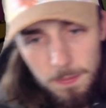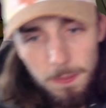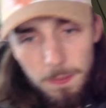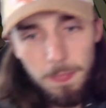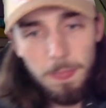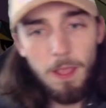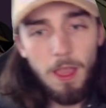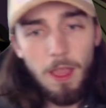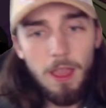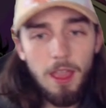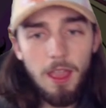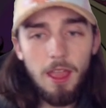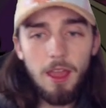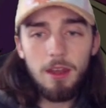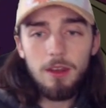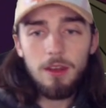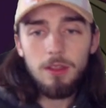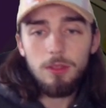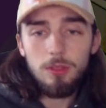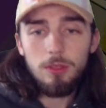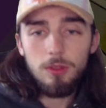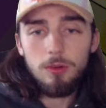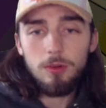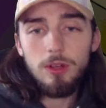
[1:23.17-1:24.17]

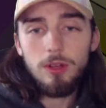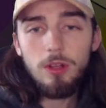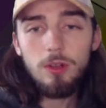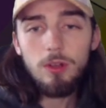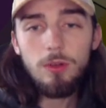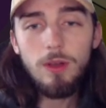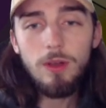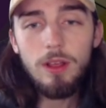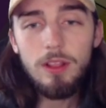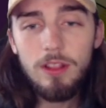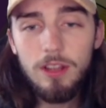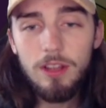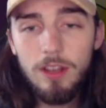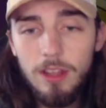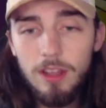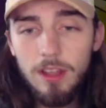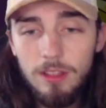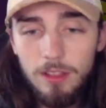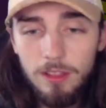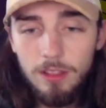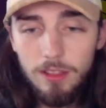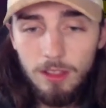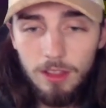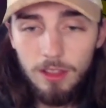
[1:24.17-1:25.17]
And the real question
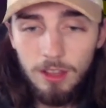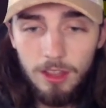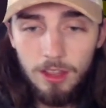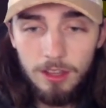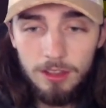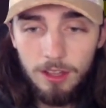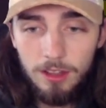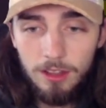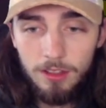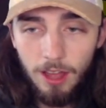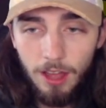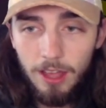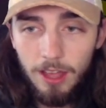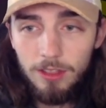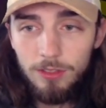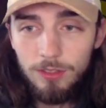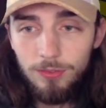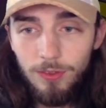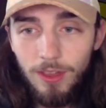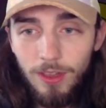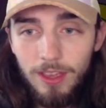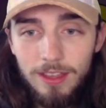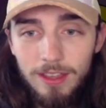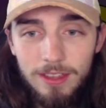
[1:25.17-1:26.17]
is does Ice
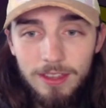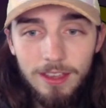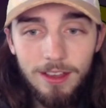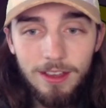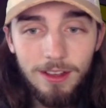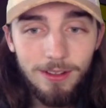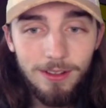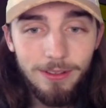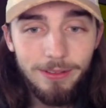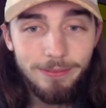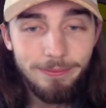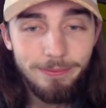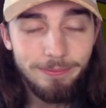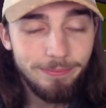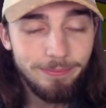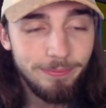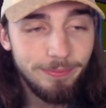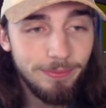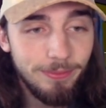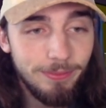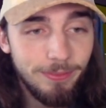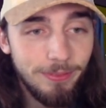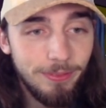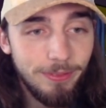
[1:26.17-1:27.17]
Fang kill?
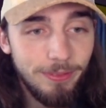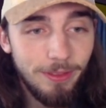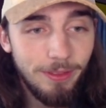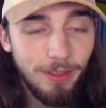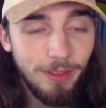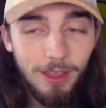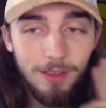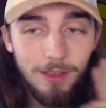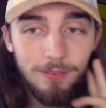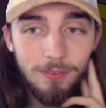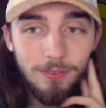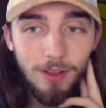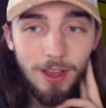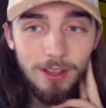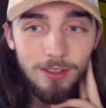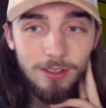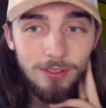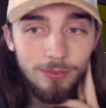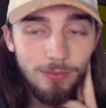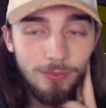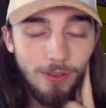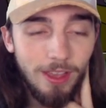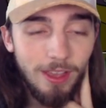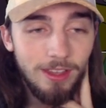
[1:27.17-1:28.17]
If
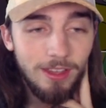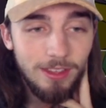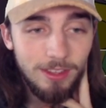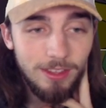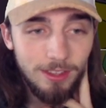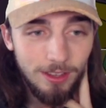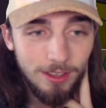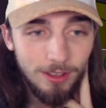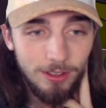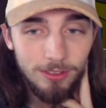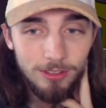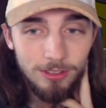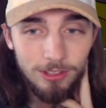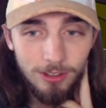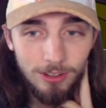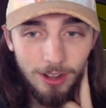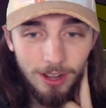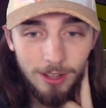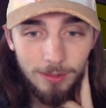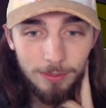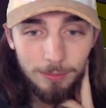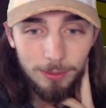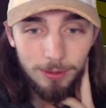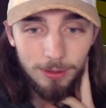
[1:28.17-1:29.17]
Ice Fang kills
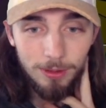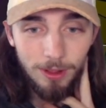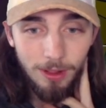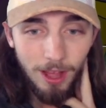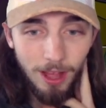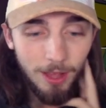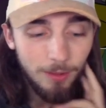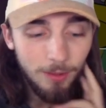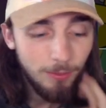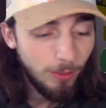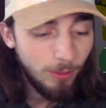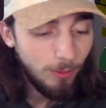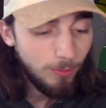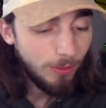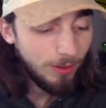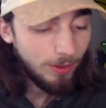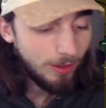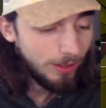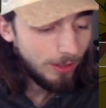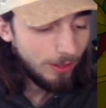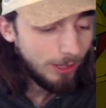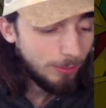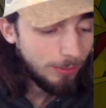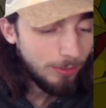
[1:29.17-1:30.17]
Dragapult, I will
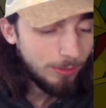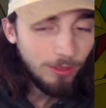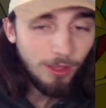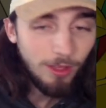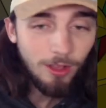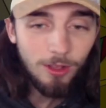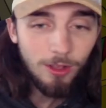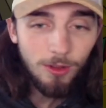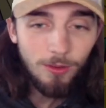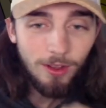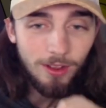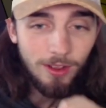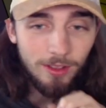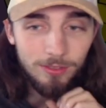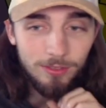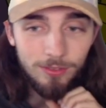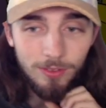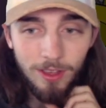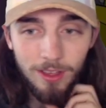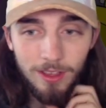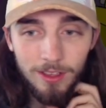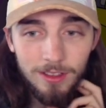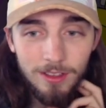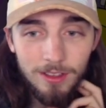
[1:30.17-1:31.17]
100% go Ice
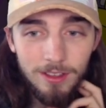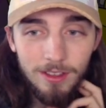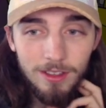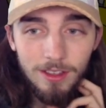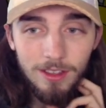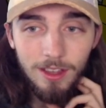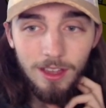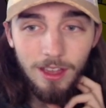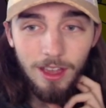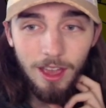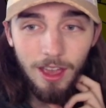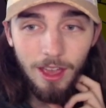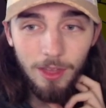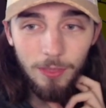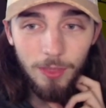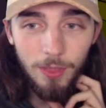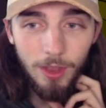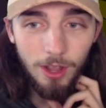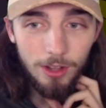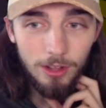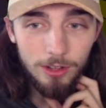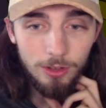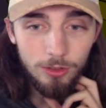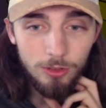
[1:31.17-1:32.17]
Fang, and
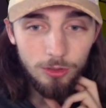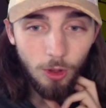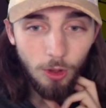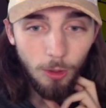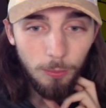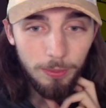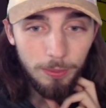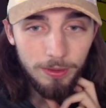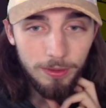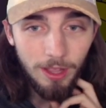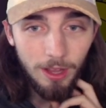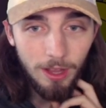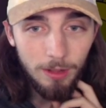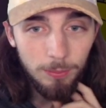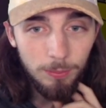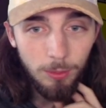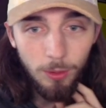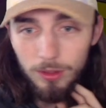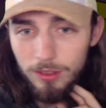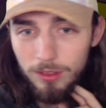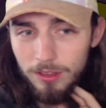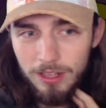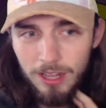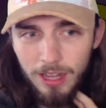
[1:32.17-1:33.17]
then I'll just go Protect.
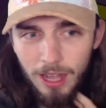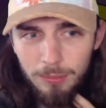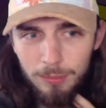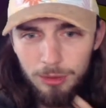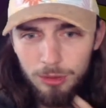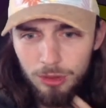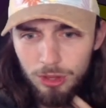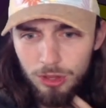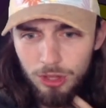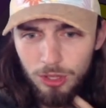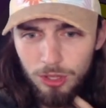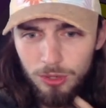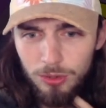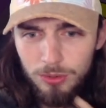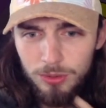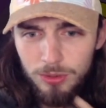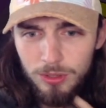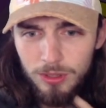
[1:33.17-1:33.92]
Poison Jab is cute.